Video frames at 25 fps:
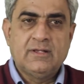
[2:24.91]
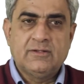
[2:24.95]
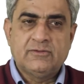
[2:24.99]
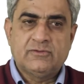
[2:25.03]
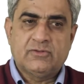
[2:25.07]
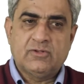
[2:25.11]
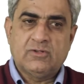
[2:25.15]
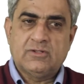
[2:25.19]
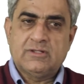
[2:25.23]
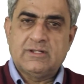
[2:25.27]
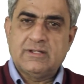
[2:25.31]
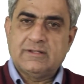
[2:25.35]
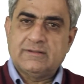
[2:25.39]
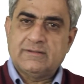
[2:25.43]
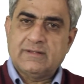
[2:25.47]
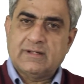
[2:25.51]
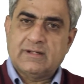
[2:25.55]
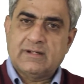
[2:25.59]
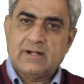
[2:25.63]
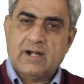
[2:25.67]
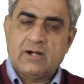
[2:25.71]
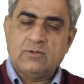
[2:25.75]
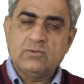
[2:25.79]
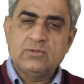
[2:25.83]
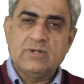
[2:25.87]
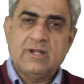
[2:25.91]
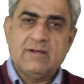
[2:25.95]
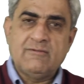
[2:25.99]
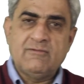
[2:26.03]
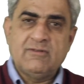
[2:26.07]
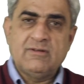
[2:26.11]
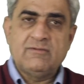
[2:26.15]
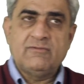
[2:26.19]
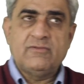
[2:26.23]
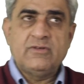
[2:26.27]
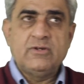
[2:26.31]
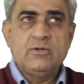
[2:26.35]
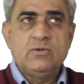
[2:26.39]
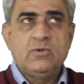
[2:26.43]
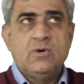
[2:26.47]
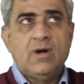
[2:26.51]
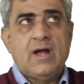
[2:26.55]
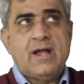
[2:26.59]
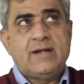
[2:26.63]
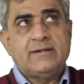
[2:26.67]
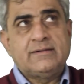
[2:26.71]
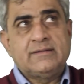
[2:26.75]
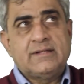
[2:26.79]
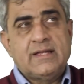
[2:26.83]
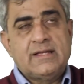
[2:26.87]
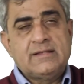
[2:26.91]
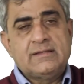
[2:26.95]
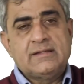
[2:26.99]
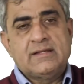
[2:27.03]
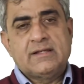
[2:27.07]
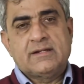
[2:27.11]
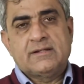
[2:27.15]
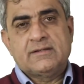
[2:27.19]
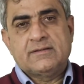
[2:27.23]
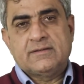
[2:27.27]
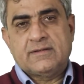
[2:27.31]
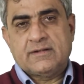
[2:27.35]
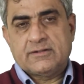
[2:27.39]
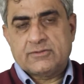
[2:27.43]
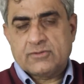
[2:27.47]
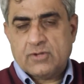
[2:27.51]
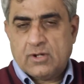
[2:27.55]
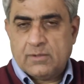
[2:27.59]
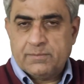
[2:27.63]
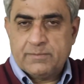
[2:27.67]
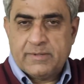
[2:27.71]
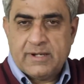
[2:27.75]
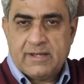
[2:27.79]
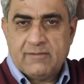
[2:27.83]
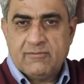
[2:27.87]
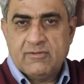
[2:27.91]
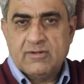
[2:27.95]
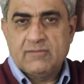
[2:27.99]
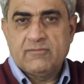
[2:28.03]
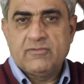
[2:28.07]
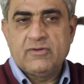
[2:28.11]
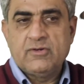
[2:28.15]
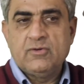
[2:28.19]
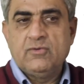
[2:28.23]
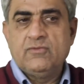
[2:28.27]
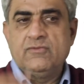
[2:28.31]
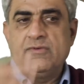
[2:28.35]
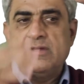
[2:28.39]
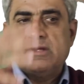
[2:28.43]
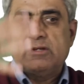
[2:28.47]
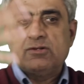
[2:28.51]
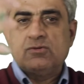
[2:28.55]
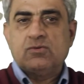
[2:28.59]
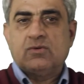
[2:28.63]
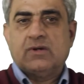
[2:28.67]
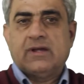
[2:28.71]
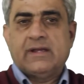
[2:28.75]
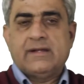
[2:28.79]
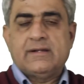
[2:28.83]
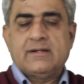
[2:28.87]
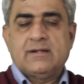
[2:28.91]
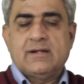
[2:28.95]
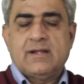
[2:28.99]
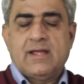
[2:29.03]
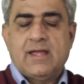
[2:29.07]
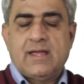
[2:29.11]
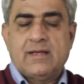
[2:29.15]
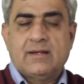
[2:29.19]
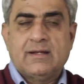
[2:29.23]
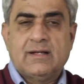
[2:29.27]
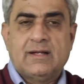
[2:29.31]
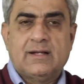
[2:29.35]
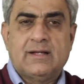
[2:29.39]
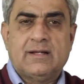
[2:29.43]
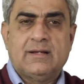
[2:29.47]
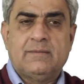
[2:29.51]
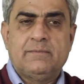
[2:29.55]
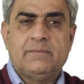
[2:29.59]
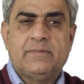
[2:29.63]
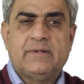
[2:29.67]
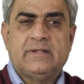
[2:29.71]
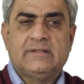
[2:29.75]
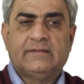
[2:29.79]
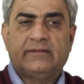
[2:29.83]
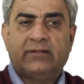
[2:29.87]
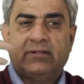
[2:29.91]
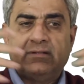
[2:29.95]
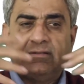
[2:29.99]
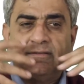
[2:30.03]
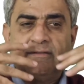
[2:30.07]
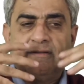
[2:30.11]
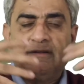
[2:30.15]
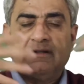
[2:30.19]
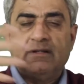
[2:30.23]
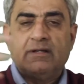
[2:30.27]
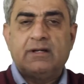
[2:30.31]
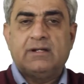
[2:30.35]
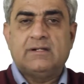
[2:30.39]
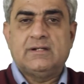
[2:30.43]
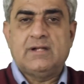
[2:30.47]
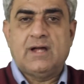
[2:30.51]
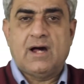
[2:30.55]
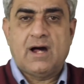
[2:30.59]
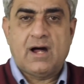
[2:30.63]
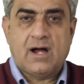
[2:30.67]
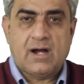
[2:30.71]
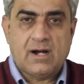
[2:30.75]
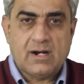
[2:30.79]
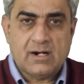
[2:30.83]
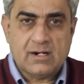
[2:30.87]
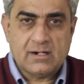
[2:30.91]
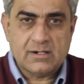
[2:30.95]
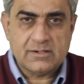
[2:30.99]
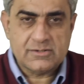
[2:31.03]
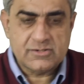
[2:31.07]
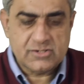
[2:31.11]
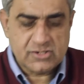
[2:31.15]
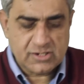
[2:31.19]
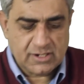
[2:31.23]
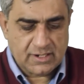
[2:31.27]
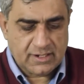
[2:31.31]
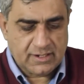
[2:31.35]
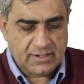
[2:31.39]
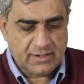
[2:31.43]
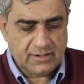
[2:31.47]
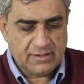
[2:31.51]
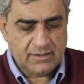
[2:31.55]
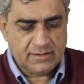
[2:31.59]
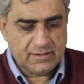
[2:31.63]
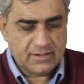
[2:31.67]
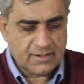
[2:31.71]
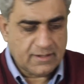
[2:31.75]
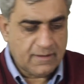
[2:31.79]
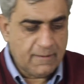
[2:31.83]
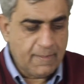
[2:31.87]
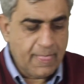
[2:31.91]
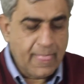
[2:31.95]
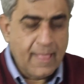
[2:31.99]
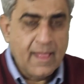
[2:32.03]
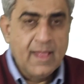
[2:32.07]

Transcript: So there's a ground level view, and then there is a top level view where you can encompass and see a large area.